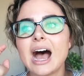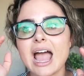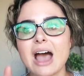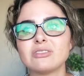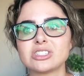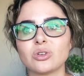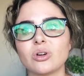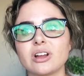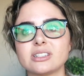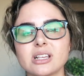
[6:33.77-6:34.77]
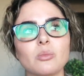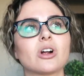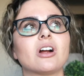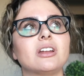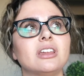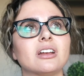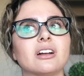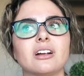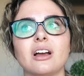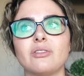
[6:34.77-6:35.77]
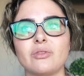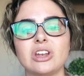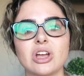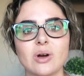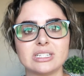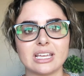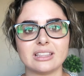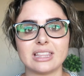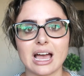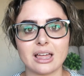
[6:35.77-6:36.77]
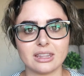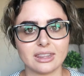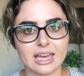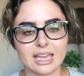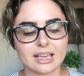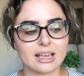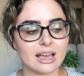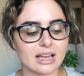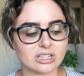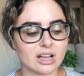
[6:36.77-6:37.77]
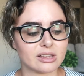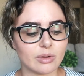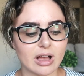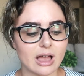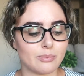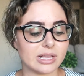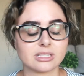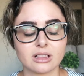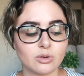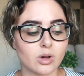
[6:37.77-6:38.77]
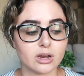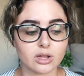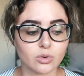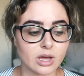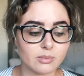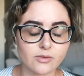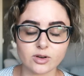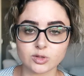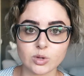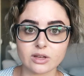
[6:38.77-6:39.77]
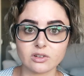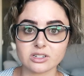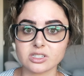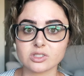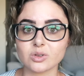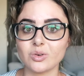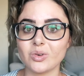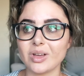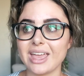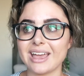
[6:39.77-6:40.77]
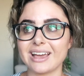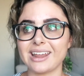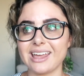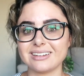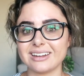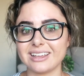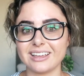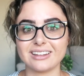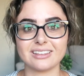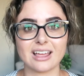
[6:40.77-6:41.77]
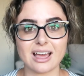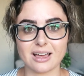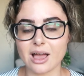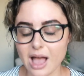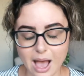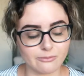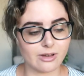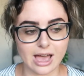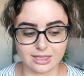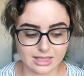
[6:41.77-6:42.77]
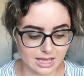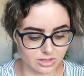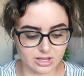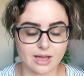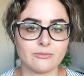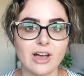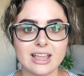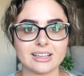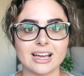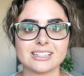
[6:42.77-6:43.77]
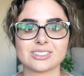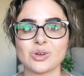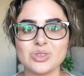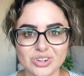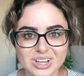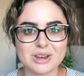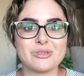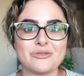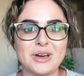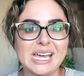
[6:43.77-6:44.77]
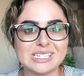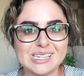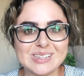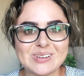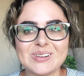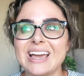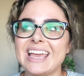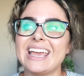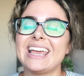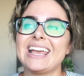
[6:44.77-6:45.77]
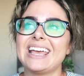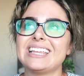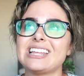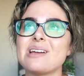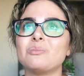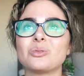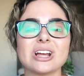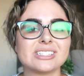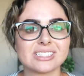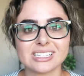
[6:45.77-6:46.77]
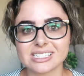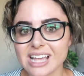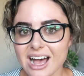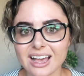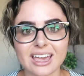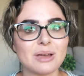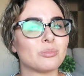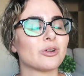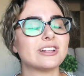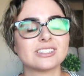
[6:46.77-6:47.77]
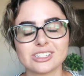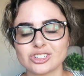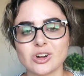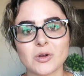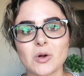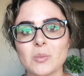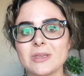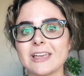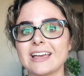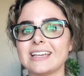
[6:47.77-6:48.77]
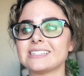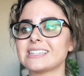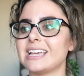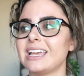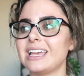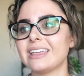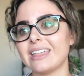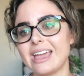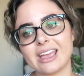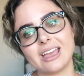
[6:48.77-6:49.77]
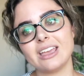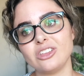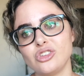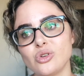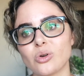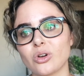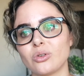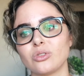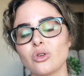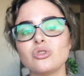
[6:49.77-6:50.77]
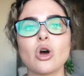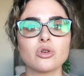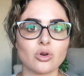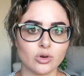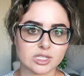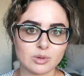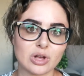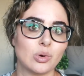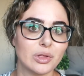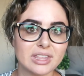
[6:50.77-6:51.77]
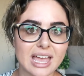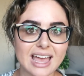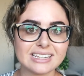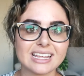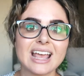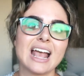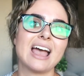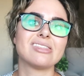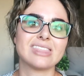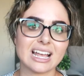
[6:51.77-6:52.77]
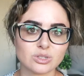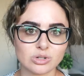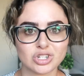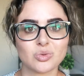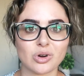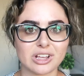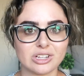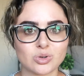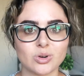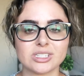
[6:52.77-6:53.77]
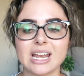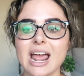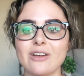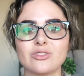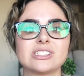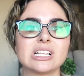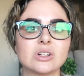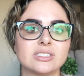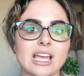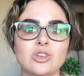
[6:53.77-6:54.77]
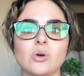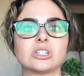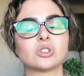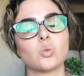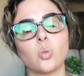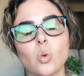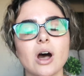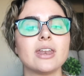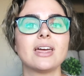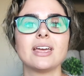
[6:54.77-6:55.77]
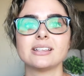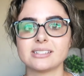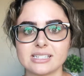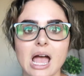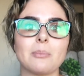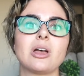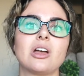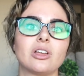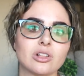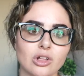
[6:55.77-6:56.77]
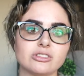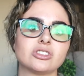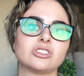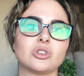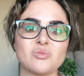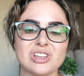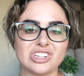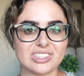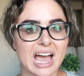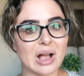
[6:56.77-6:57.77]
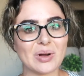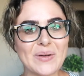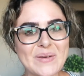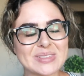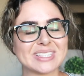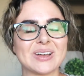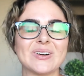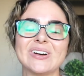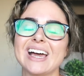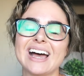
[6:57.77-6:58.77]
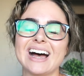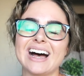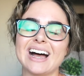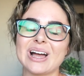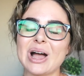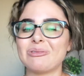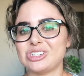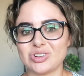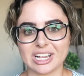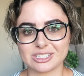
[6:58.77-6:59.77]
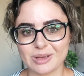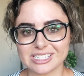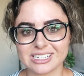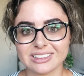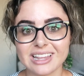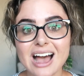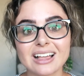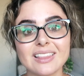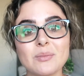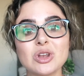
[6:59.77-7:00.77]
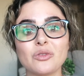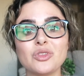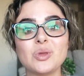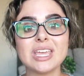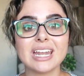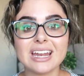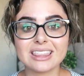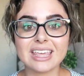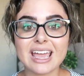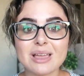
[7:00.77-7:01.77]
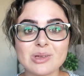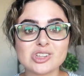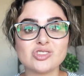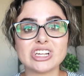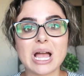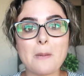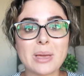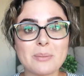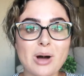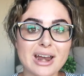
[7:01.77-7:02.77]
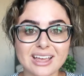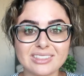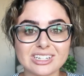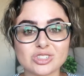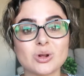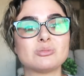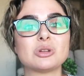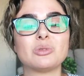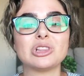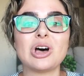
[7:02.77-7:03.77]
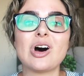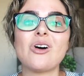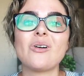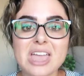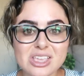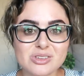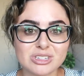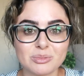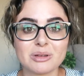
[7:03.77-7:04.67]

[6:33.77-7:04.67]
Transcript: I have a story somewhere on here of a video I did that like I talked about how I basically wanted to quit my first week of nursing school and I didn't and I, am fine. Like, look, I'm fine, guys. So you're going to be fine too embrace the suck, embrace the struggle because like you're you know your ultimate goal in the end and that's what you're working towards and every single day you are just one step closer to reaching that goal. So uh, I wish you guys best of luck. Let me know if you need anything. Make sure you check out Picmonic in the description below. Thank you to